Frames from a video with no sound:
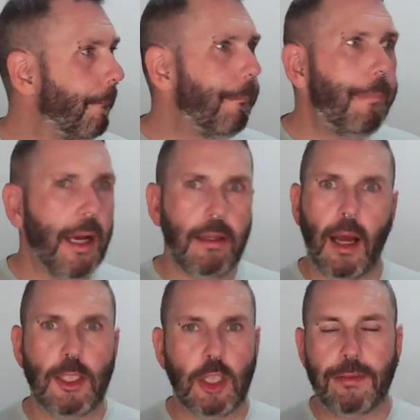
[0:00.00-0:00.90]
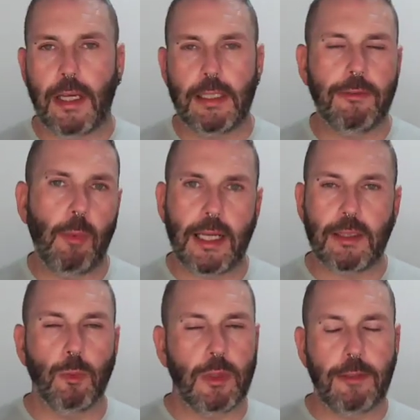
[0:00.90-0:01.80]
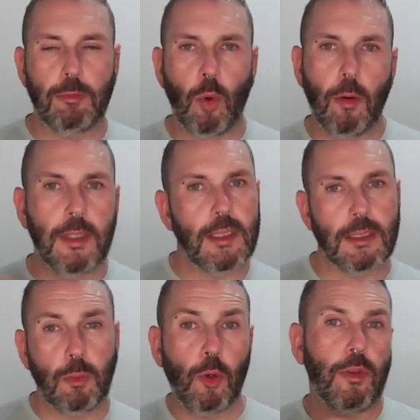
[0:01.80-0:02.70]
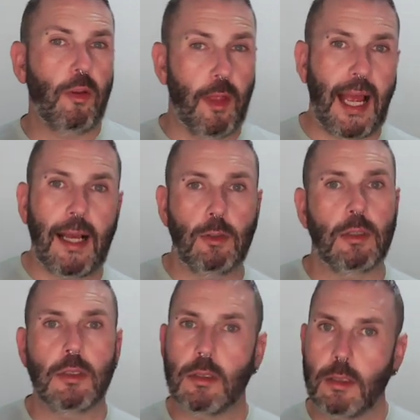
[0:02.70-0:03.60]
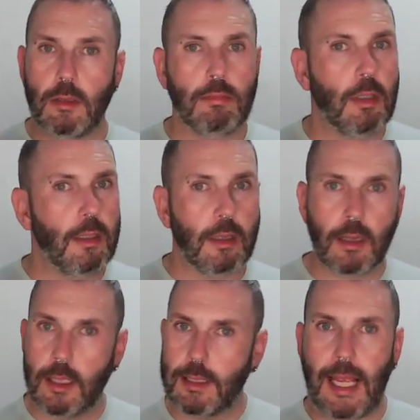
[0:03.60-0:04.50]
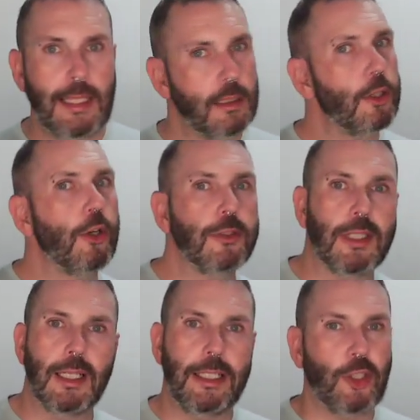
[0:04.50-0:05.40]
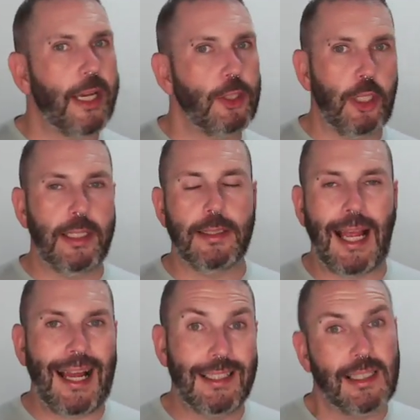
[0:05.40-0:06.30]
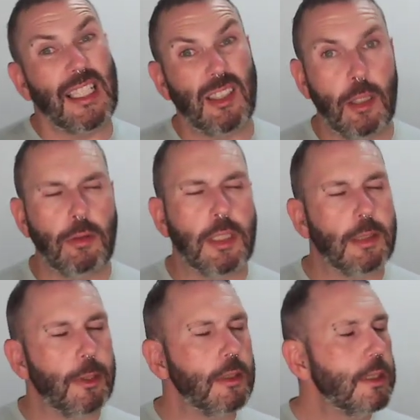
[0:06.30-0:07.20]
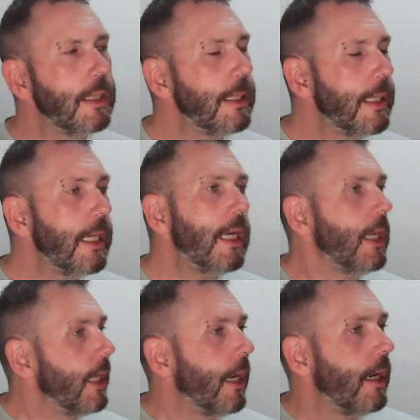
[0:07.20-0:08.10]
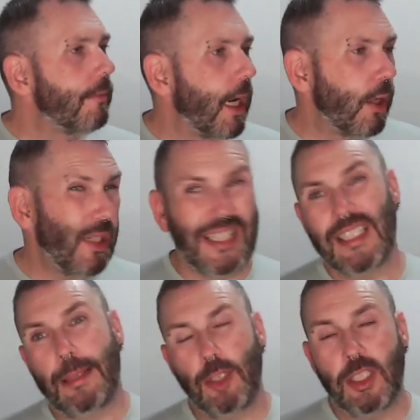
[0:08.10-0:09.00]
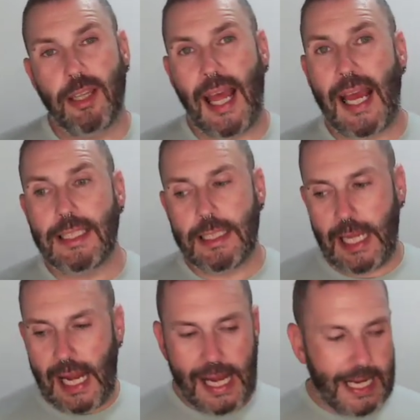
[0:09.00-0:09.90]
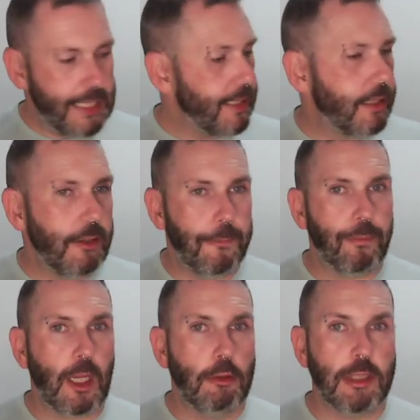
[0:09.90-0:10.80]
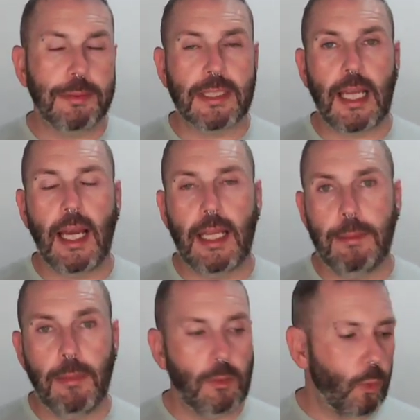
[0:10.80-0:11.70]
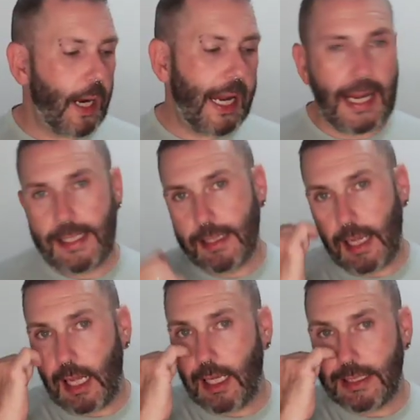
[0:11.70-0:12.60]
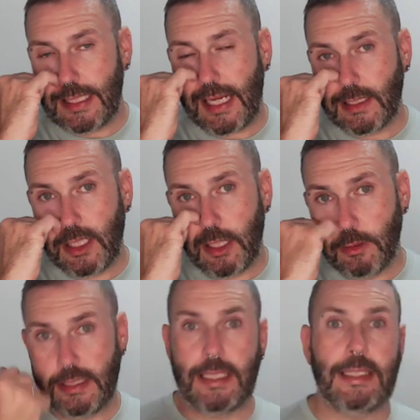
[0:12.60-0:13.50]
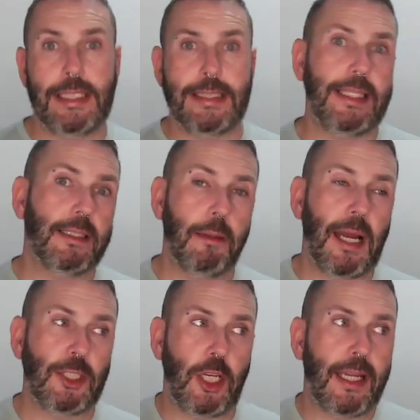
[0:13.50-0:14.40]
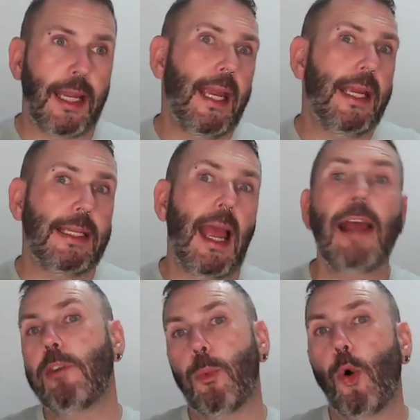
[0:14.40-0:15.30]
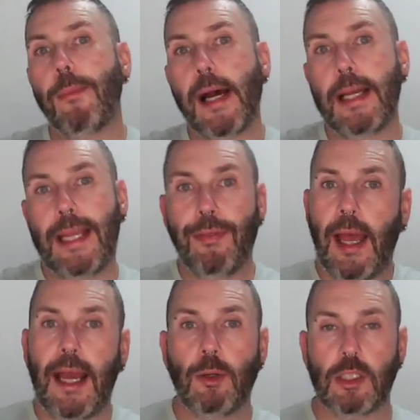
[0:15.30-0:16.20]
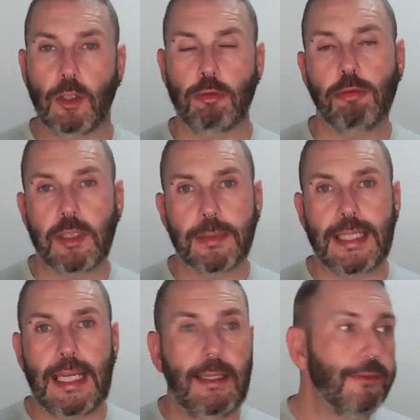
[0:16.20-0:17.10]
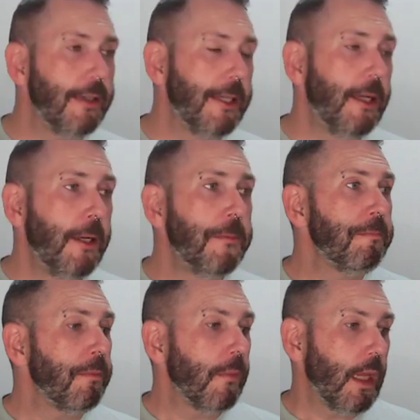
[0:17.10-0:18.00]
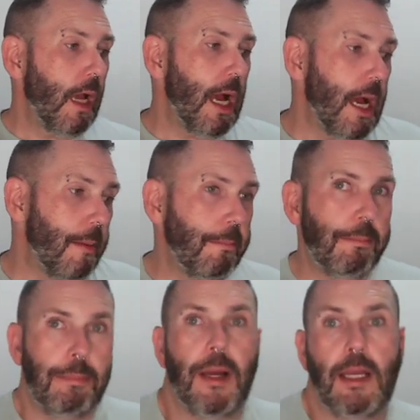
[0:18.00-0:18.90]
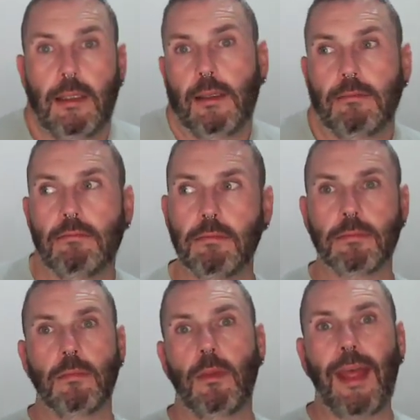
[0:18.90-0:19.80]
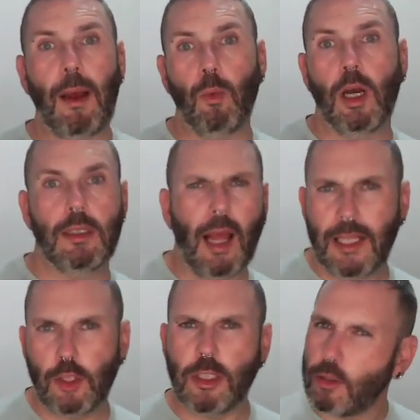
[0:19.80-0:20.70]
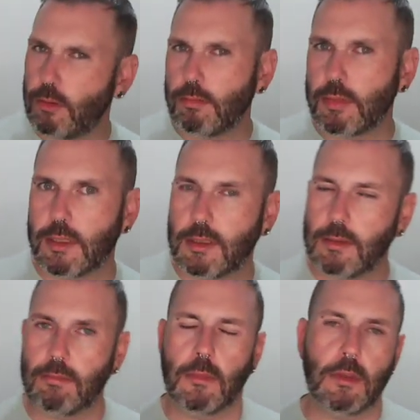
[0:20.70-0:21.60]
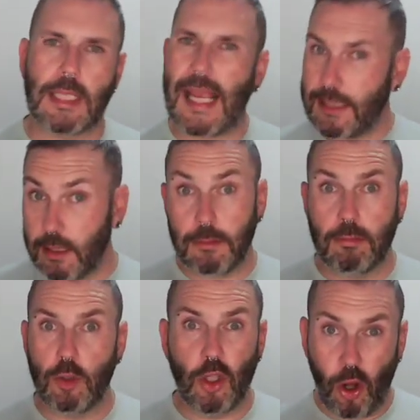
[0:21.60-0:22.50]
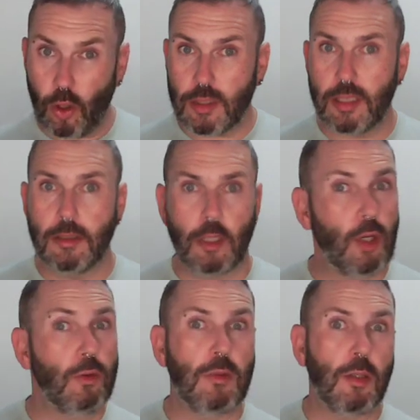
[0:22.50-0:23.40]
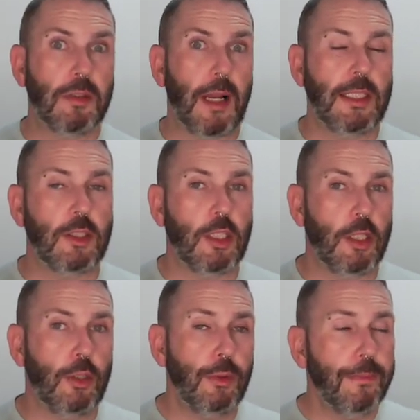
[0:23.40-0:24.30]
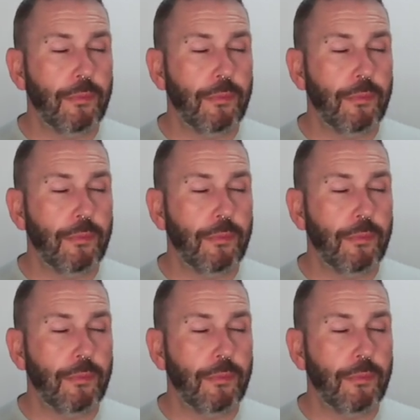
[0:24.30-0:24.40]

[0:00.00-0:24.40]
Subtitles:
But I just find different wax in different warmers. As I walk through the house, the scent constantly changes and it's noticeable. My only exception to that is Christmas time, when I tend to use Disney Season of Magic in every warmer in the house on Christmas Eve. But that one I do tend to not go nose blind to.